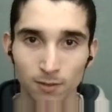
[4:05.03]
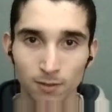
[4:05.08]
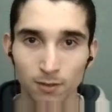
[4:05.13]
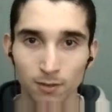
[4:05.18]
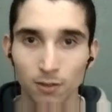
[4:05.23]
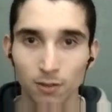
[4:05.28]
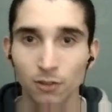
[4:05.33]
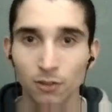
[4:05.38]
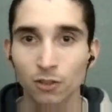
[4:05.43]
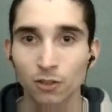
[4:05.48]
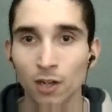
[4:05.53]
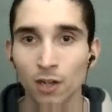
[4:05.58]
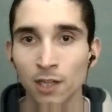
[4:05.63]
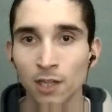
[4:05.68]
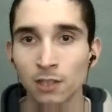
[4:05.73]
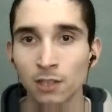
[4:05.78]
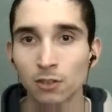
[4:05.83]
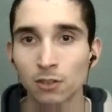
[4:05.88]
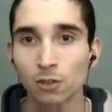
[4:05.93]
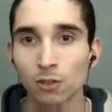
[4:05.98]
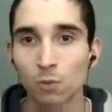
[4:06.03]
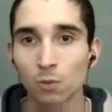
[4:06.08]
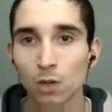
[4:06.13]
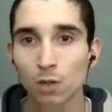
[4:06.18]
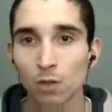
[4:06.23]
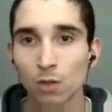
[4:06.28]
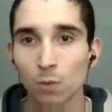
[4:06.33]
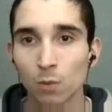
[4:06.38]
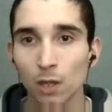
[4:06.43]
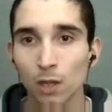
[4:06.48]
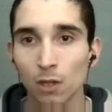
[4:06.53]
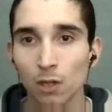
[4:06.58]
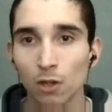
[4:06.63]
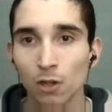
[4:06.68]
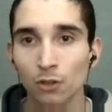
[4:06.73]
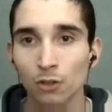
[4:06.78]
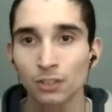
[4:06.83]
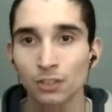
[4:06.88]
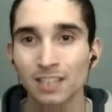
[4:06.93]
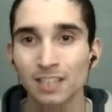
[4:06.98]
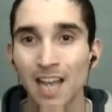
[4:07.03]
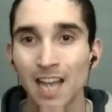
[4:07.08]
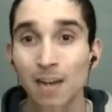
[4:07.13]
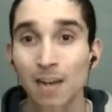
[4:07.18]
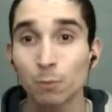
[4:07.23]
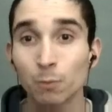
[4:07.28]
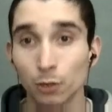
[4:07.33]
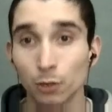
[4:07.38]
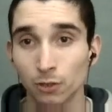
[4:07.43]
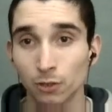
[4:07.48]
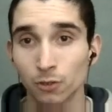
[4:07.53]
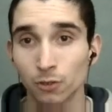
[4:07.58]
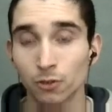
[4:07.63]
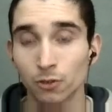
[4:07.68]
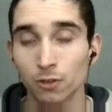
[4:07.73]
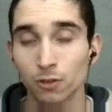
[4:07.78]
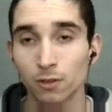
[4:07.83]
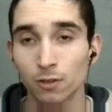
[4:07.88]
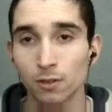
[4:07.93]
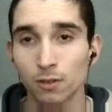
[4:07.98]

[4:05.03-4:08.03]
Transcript: designed to work well on teleprinters